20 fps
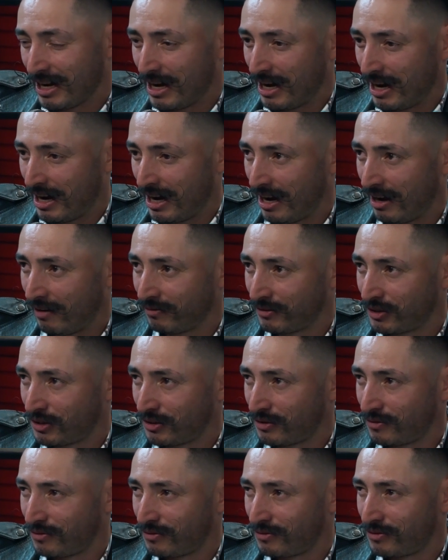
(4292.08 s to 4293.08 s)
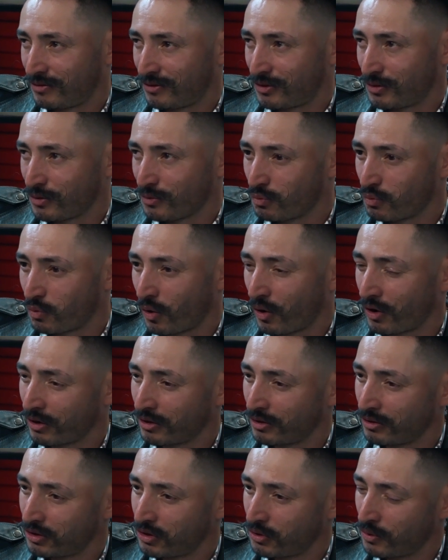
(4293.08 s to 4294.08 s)
I have to
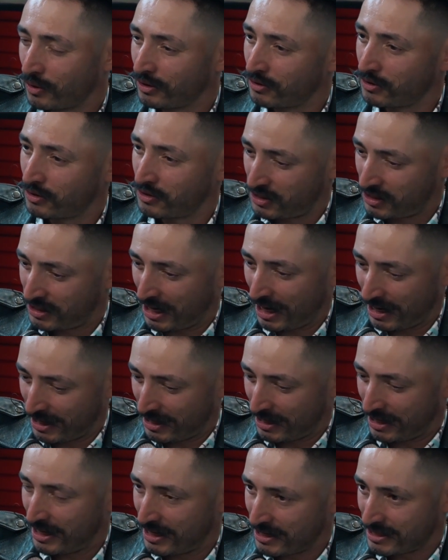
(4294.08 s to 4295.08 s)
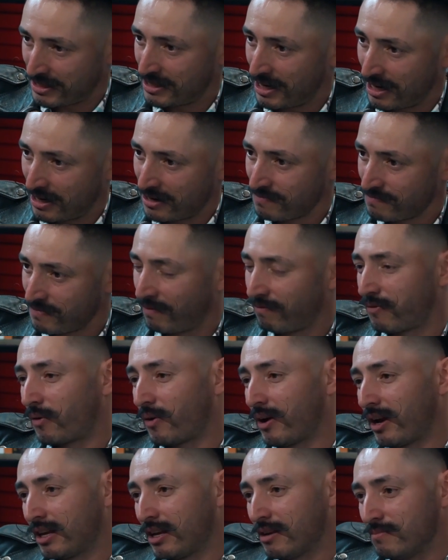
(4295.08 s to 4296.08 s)
work to understand this now
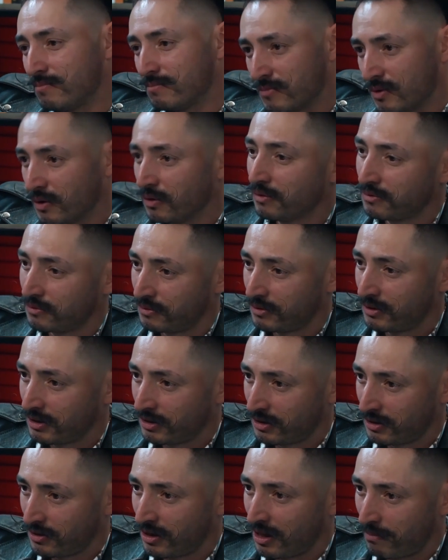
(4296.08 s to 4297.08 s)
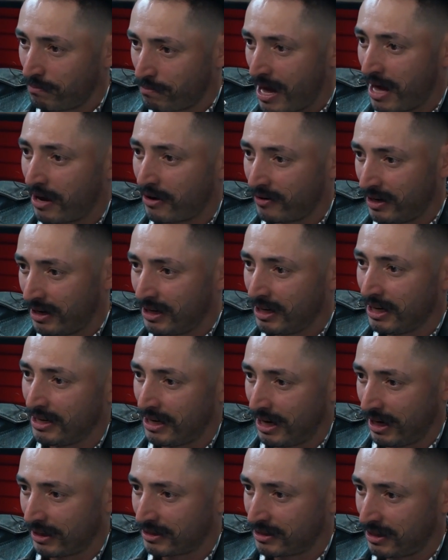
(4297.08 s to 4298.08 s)
before I can move to the better and the
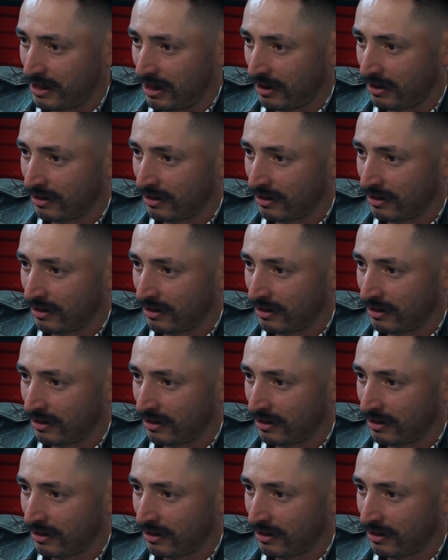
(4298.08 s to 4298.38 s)
next thing.